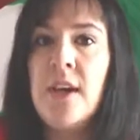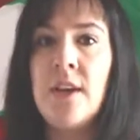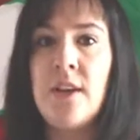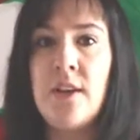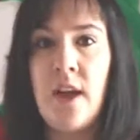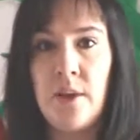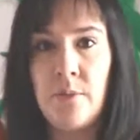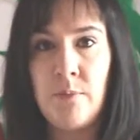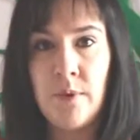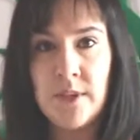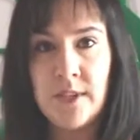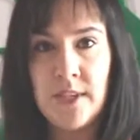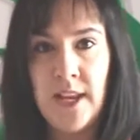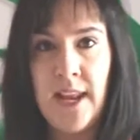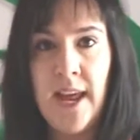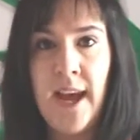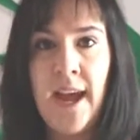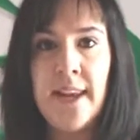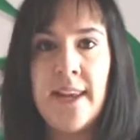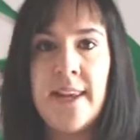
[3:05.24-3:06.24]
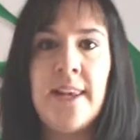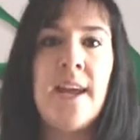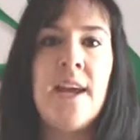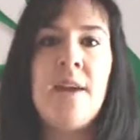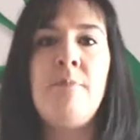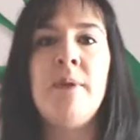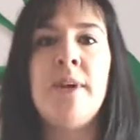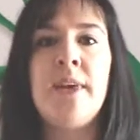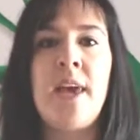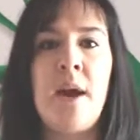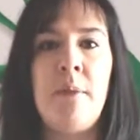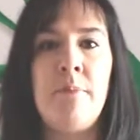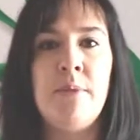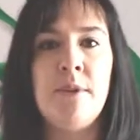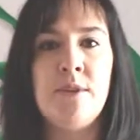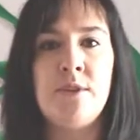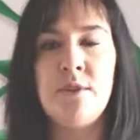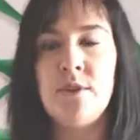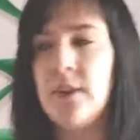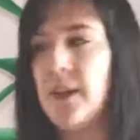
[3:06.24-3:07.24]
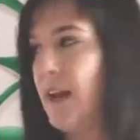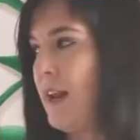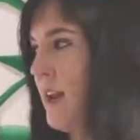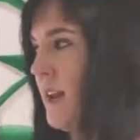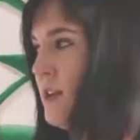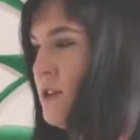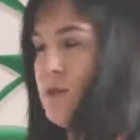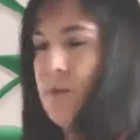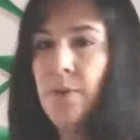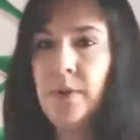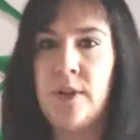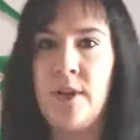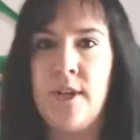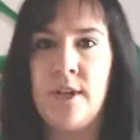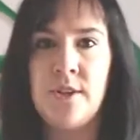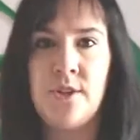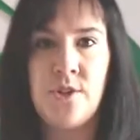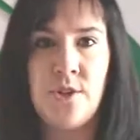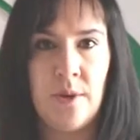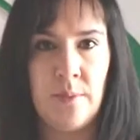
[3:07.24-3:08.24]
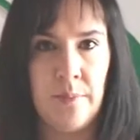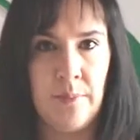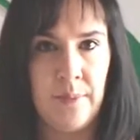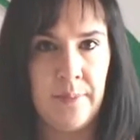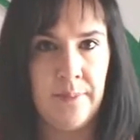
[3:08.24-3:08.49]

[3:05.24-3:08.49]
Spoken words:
That was land, labor, capital and entrepreneurship.